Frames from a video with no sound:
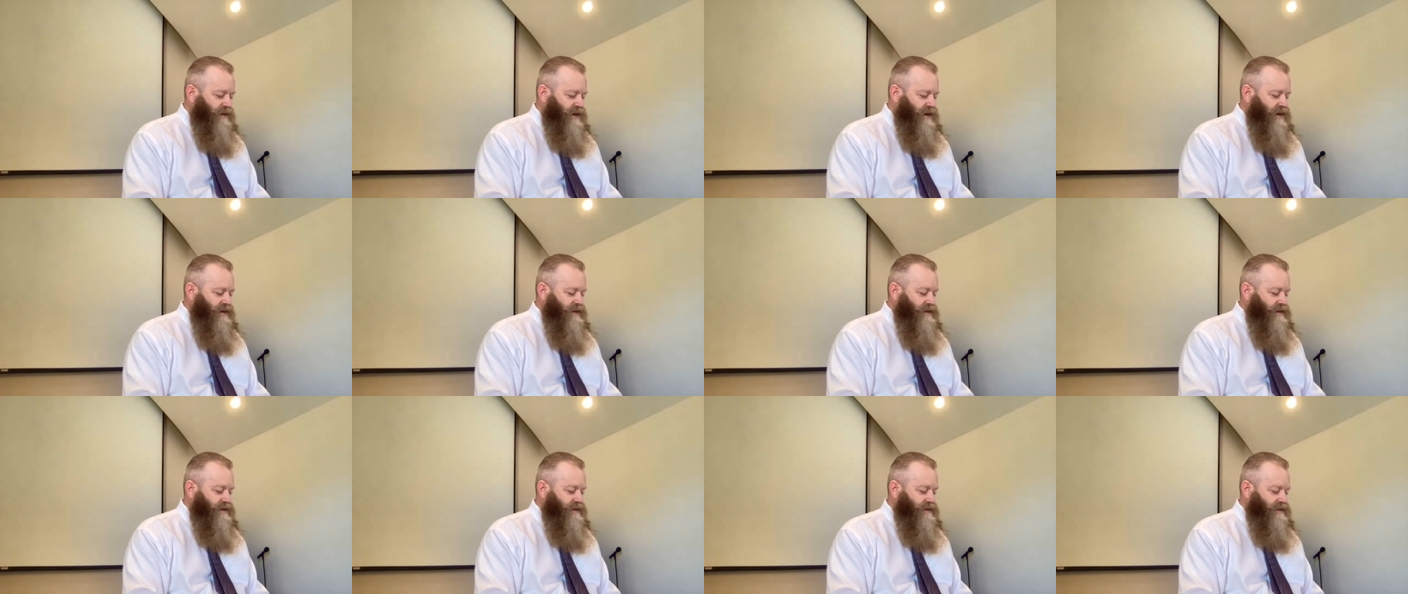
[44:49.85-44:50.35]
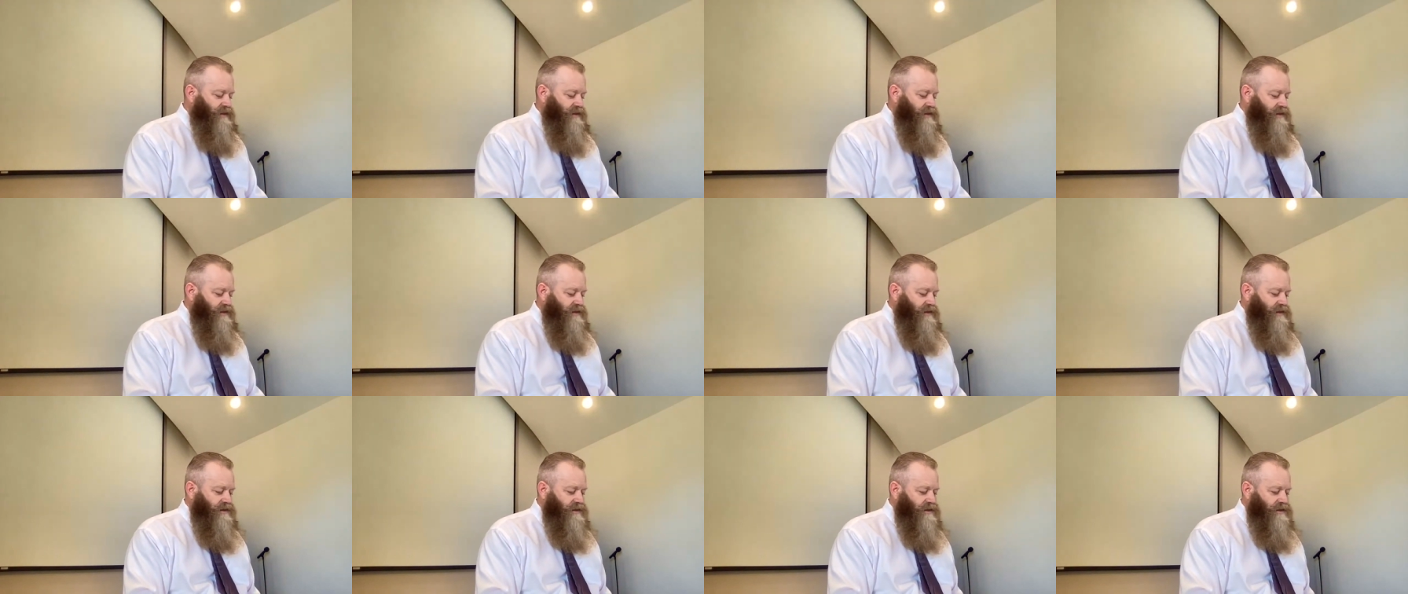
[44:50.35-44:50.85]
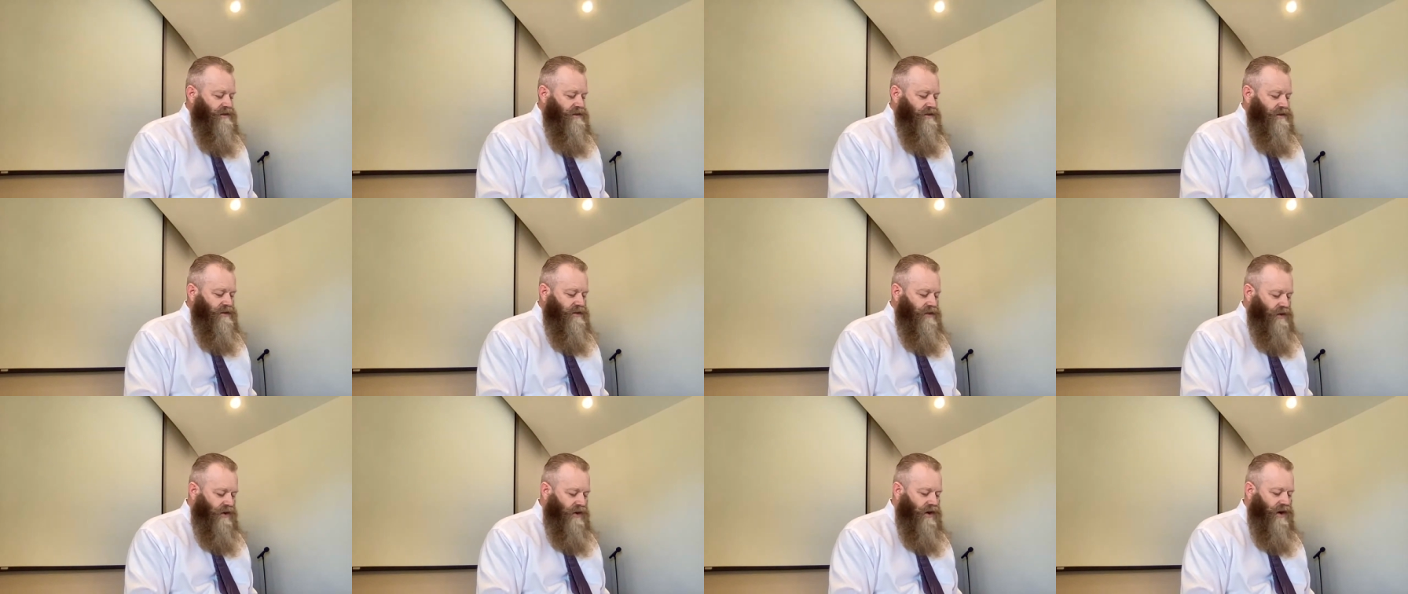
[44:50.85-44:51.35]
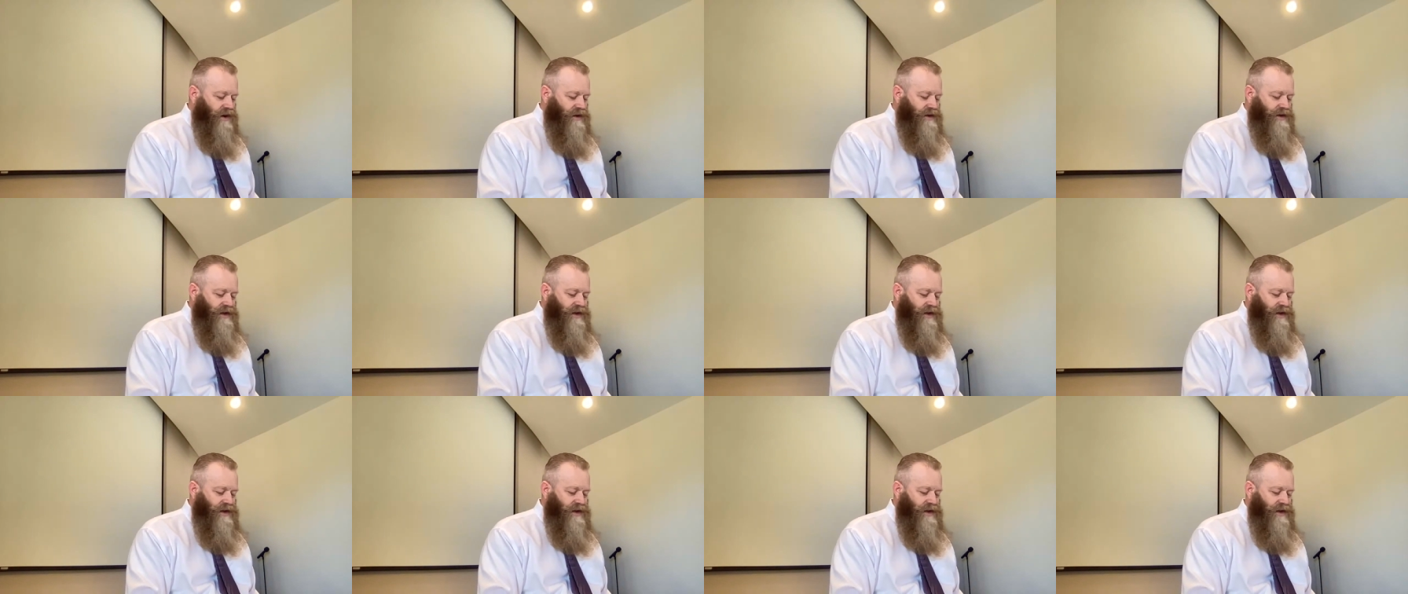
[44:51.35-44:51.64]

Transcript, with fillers: But God